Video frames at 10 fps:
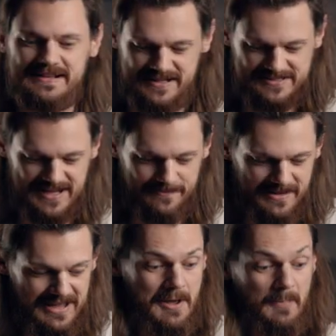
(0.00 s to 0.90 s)
next time.
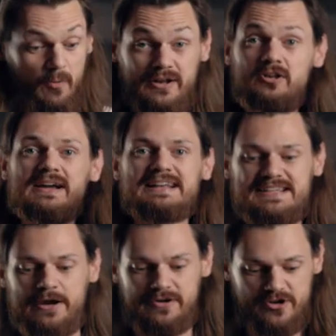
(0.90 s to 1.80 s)
But what do you guys
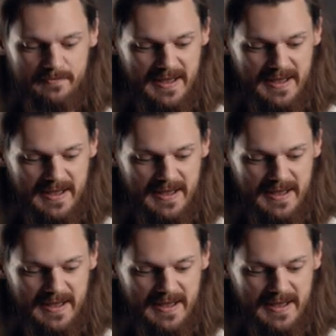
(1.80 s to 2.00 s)
carry in your